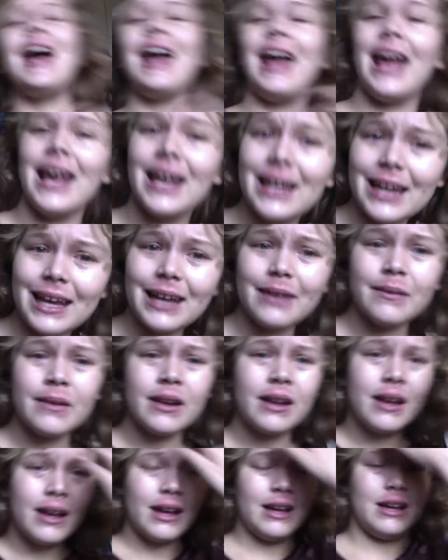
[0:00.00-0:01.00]
hate it.
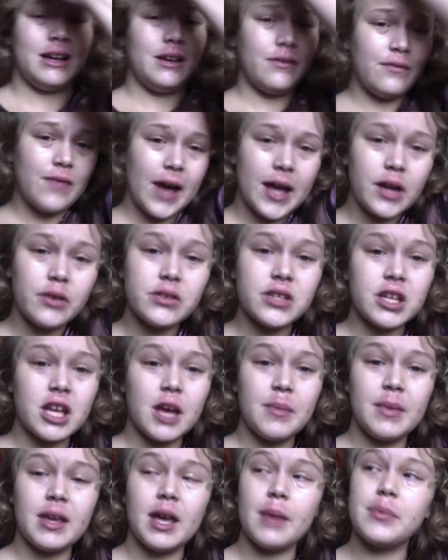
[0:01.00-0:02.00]
Finals are
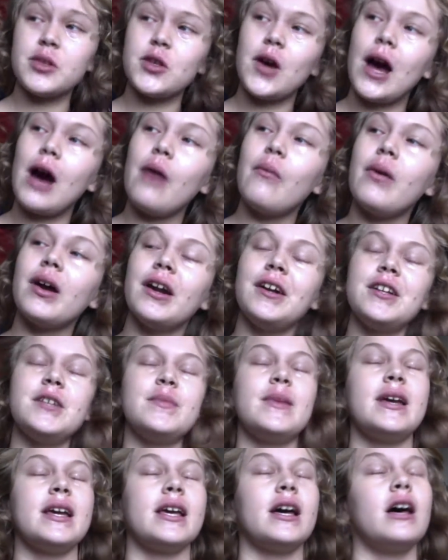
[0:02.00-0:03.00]
coming up, so I wanted to
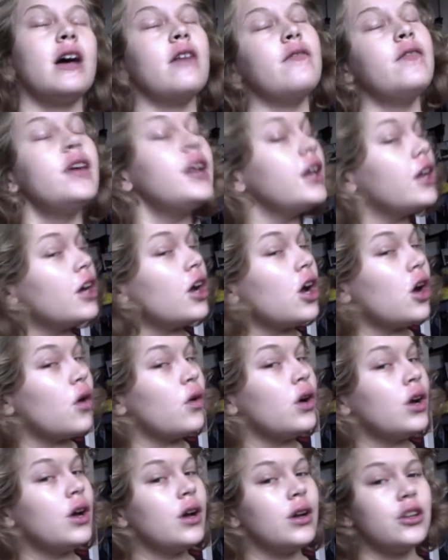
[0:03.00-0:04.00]
make a
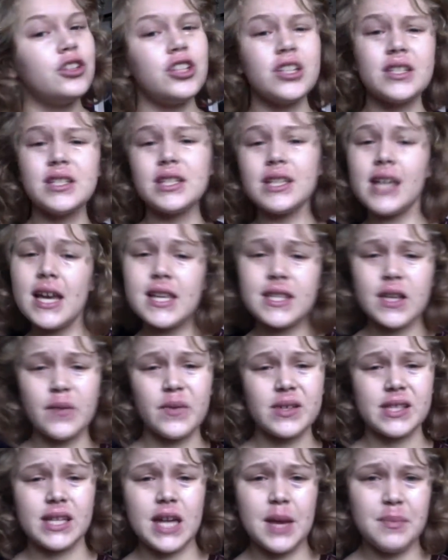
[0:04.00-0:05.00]
video just in case I
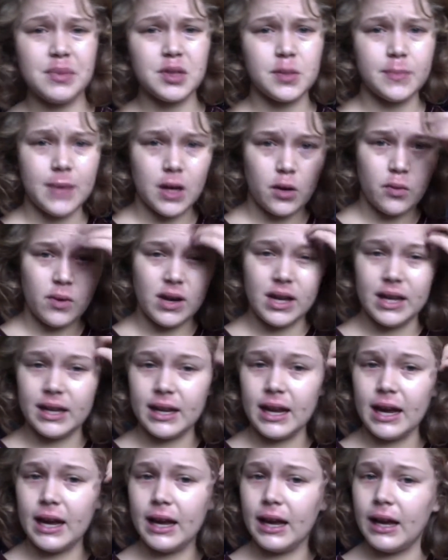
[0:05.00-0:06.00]
wasn't able to make one
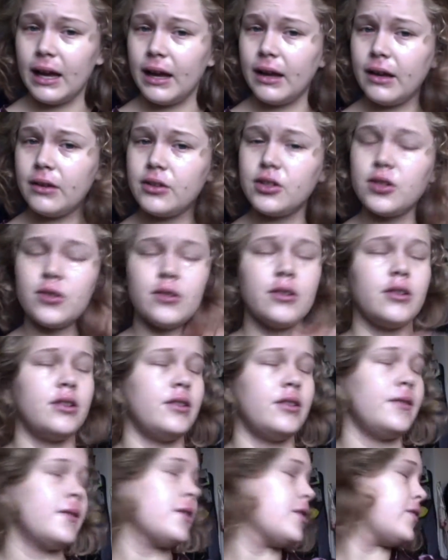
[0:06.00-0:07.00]

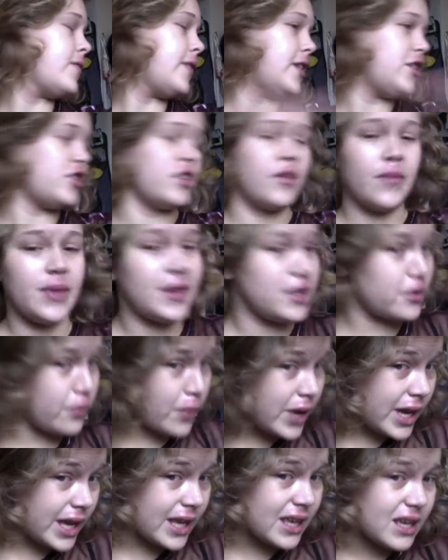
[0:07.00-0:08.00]
during the duration of this
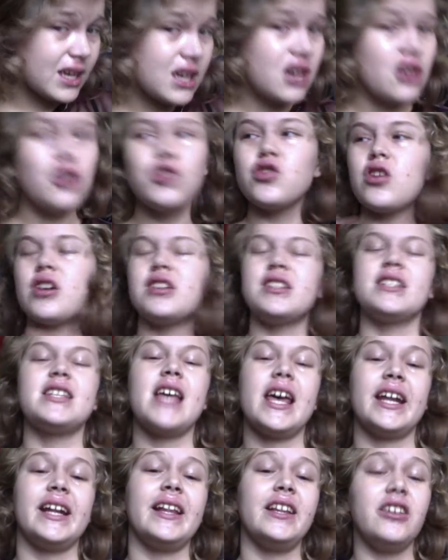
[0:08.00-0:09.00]
week. So I
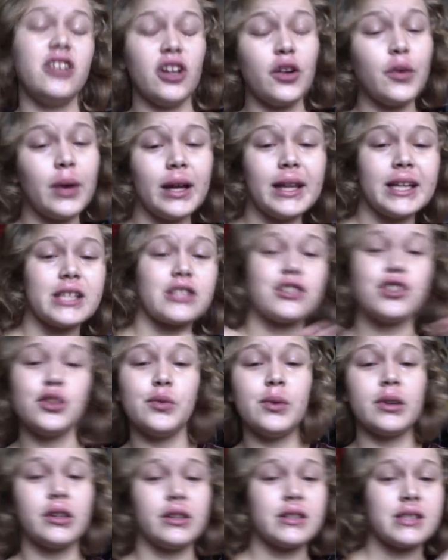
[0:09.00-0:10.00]
decided, you know what, let's do
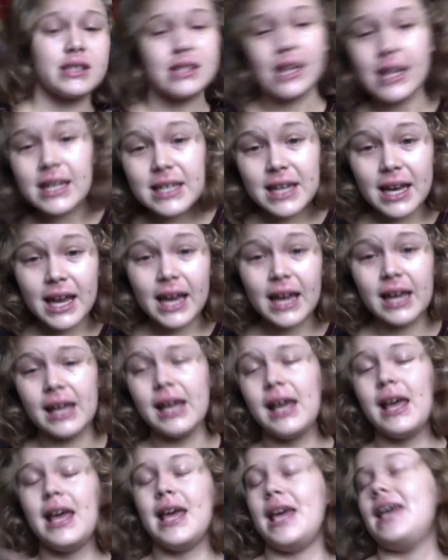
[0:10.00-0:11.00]
one on Sunday.
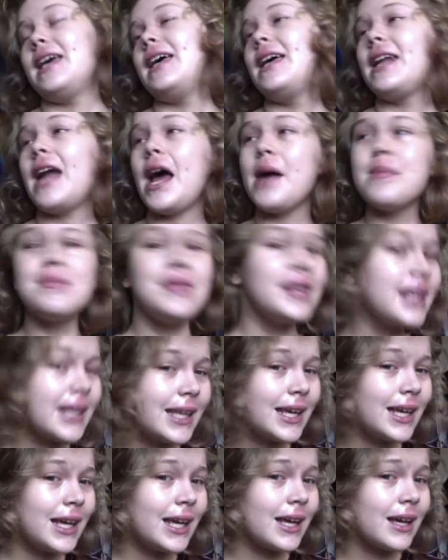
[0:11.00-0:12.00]
And I'm
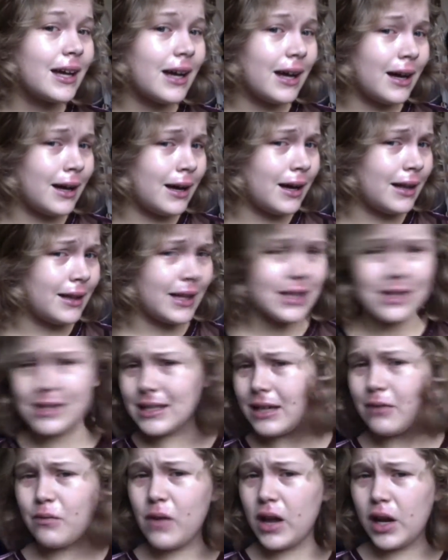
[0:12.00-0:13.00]
thinking, let's
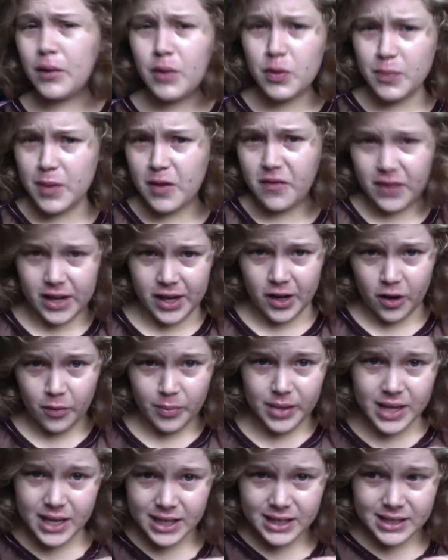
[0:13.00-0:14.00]
get ready with me video
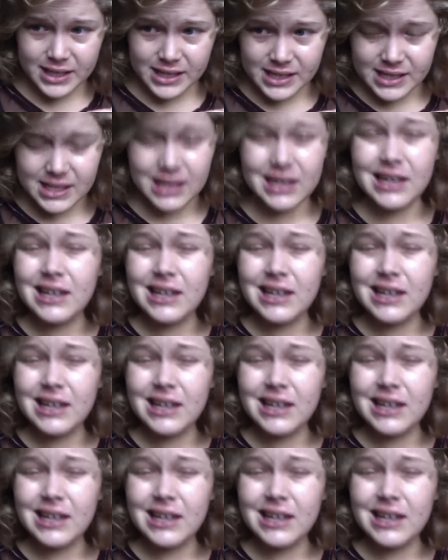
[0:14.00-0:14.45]
because,